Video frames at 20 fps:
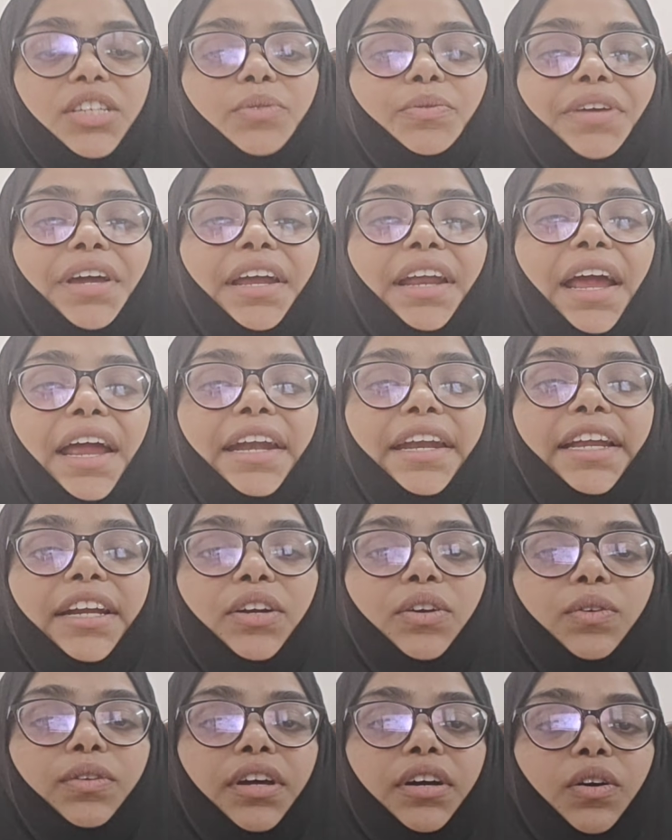we are
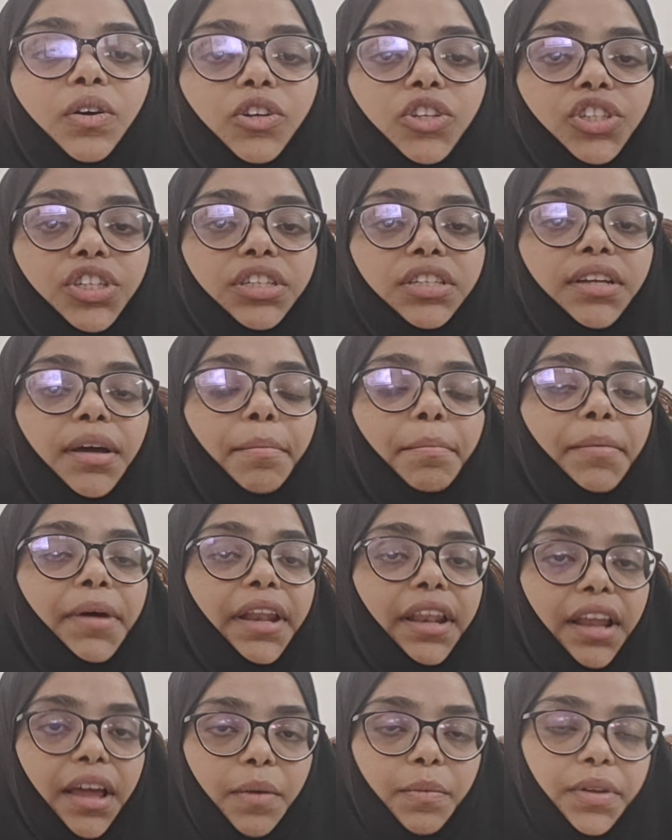heading to the question number
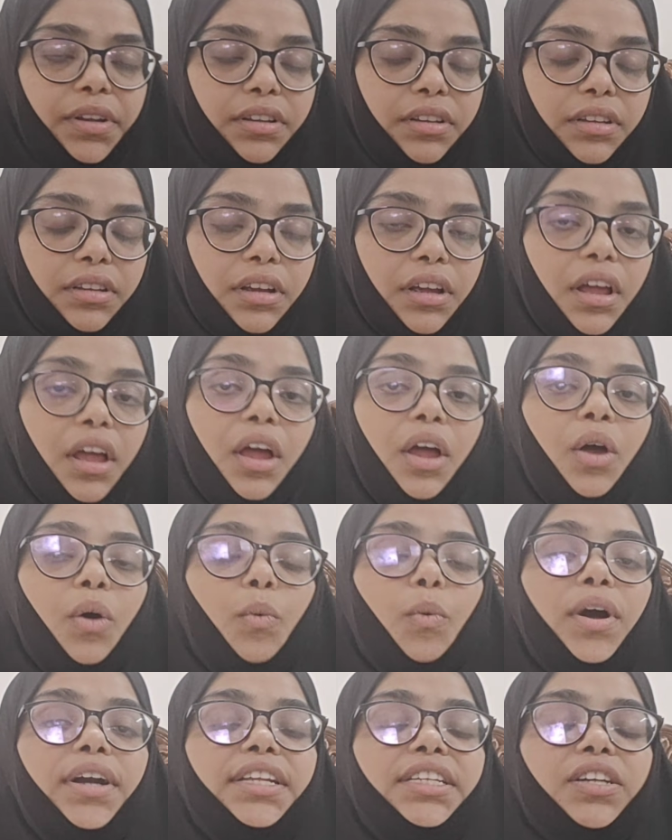11.
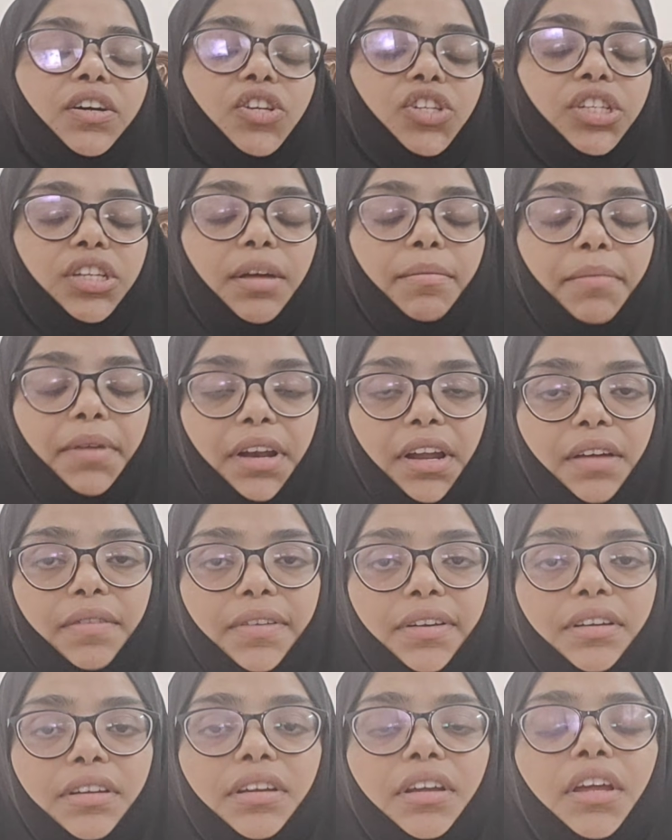What is question number
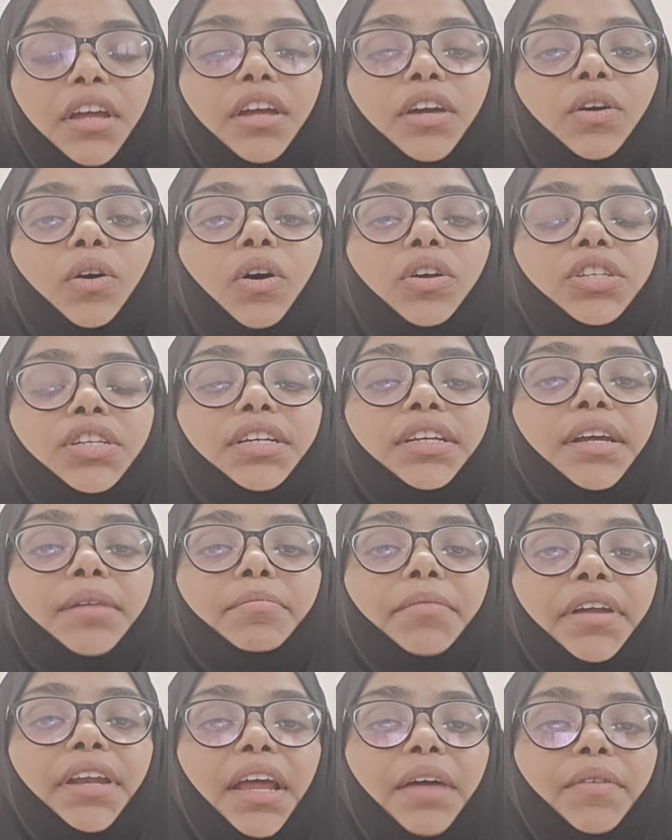11? Question
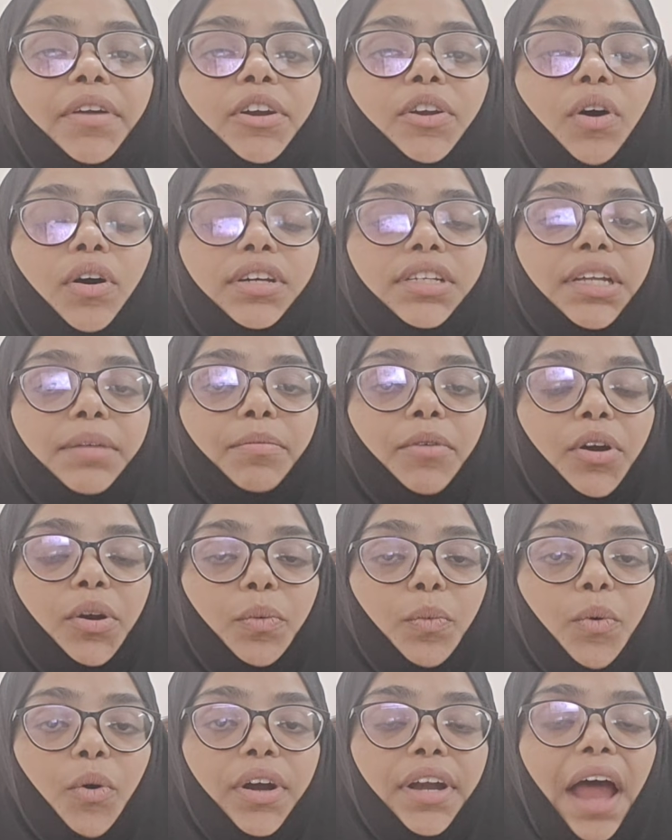number 11 talks
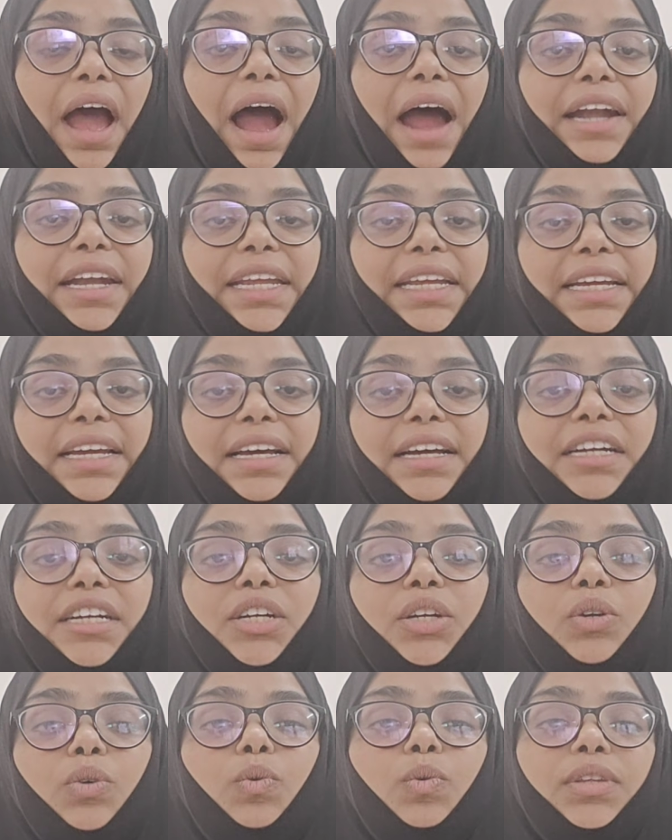about what?
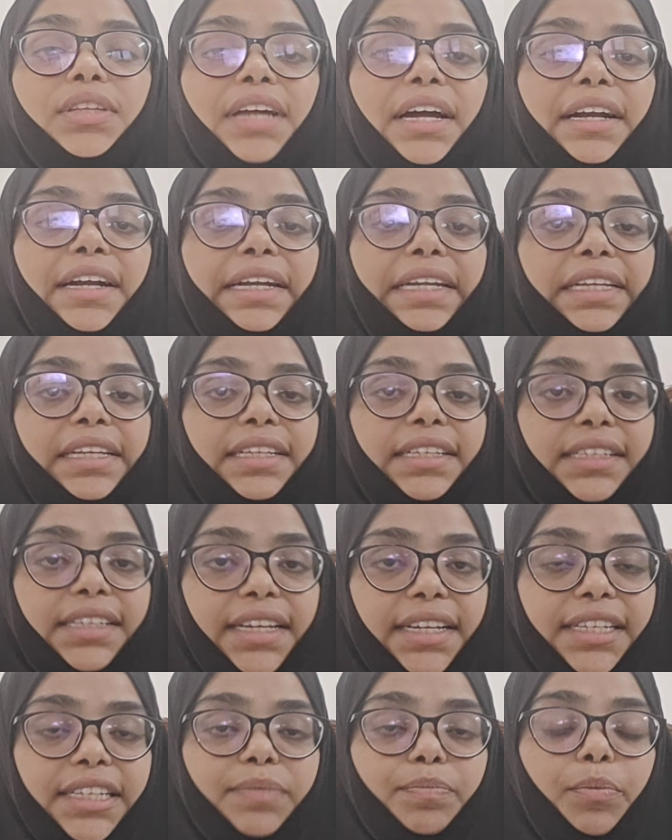Article
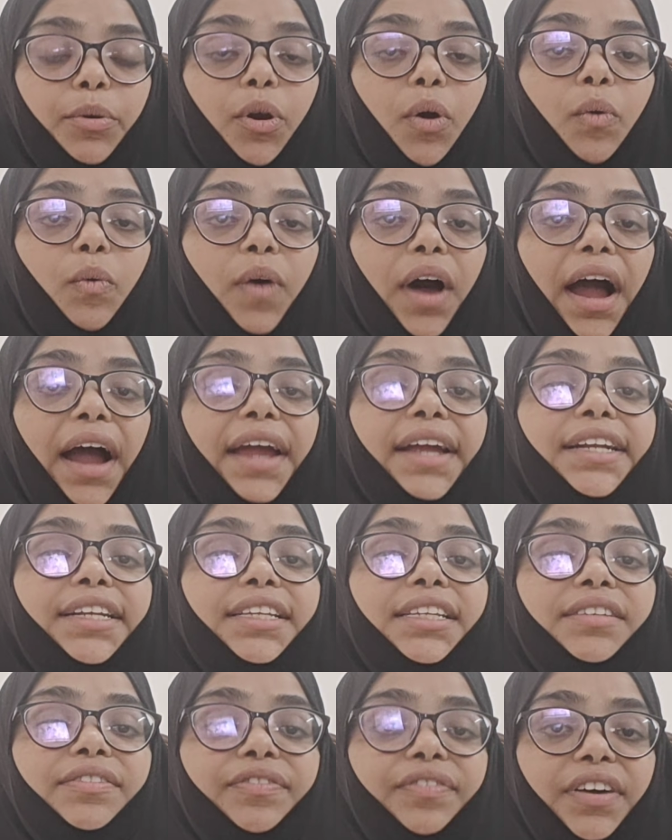236
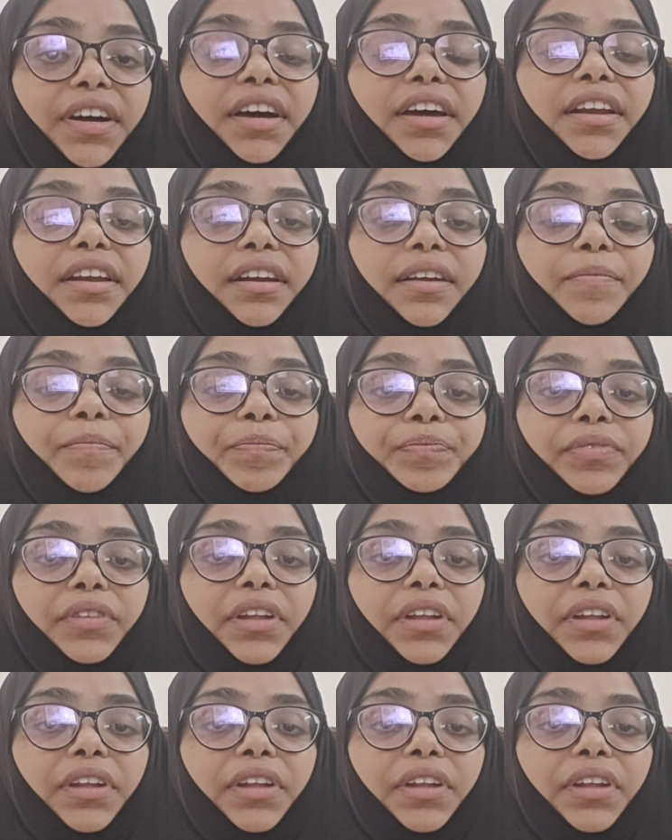provides for.